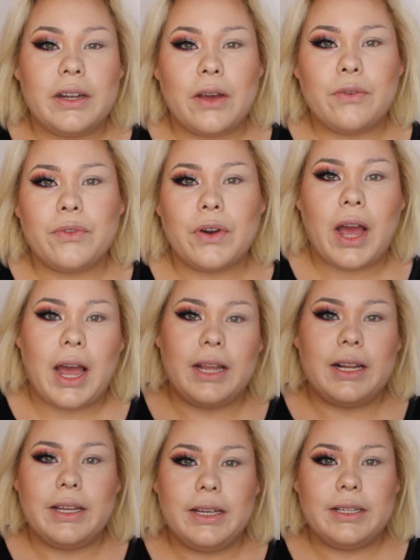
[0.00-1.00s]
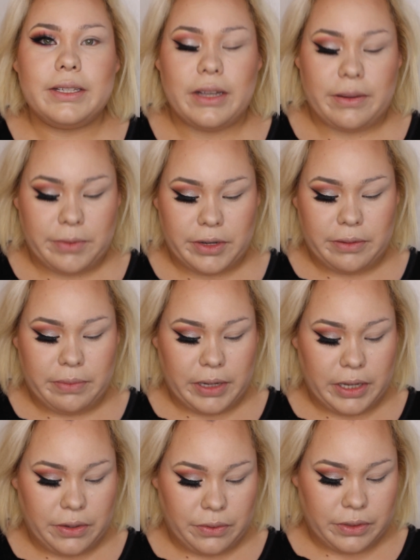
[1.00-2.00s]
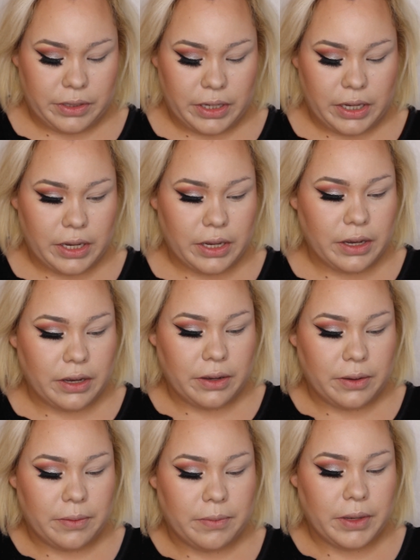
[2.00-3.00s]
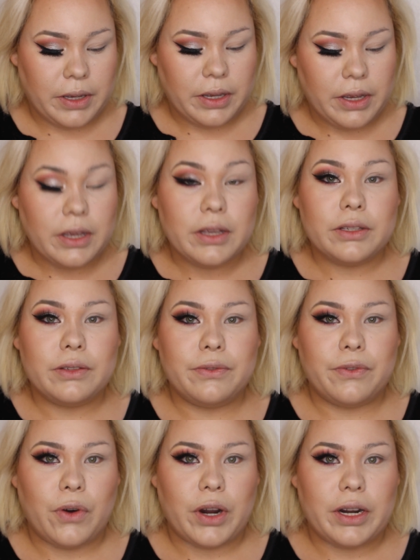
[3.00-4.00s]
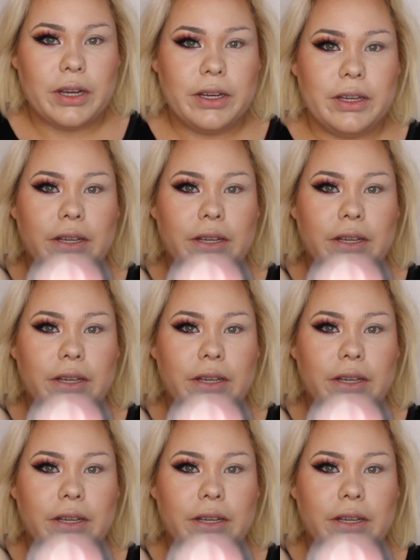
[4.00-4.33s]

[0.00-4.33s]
Now for highlight, I'm going to be using Sephora,